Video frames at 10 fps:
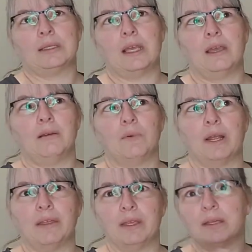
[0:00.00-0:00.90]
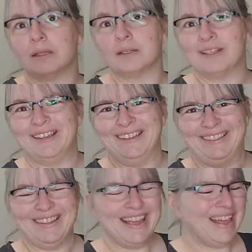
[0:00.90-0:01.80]
saying what I think it is
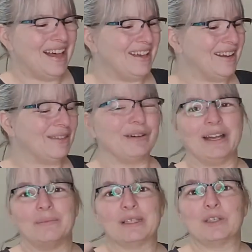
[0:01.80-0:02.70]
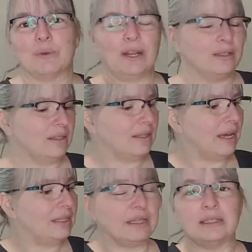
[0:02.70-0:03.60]
on other items. This one has a
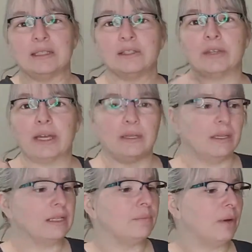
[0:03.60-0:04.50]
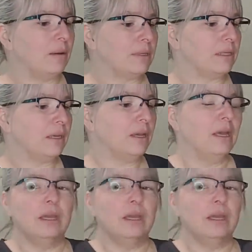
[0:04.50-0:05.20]
size at least, so that's promising.